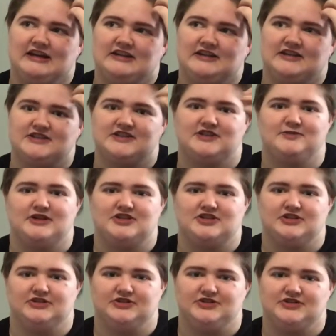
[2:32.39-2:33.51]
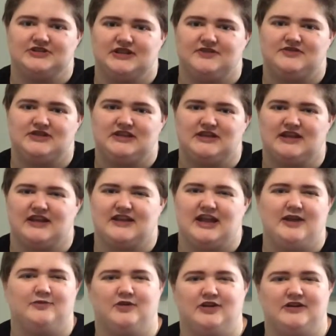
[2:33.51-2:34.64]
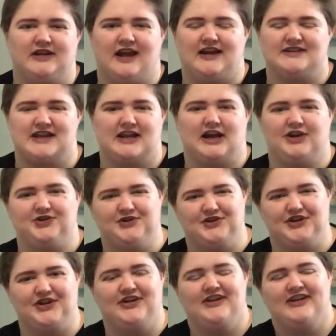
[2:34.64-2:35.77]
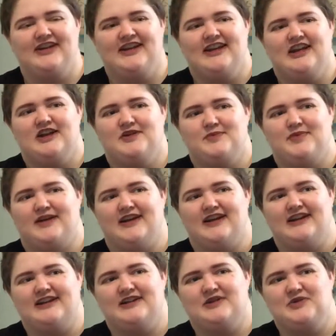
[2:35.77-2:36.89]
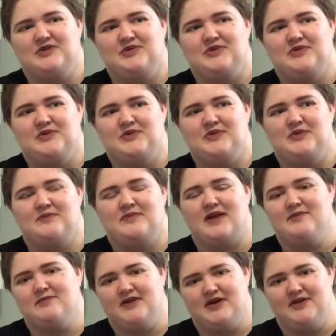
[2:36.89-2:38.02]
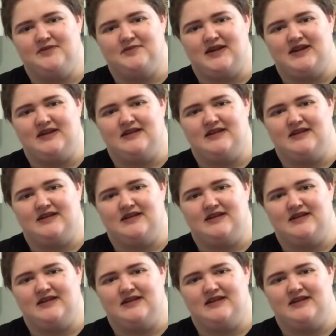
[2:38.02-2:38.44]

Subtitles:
Not so much the loose leaf tea that came as I got older, but my mom,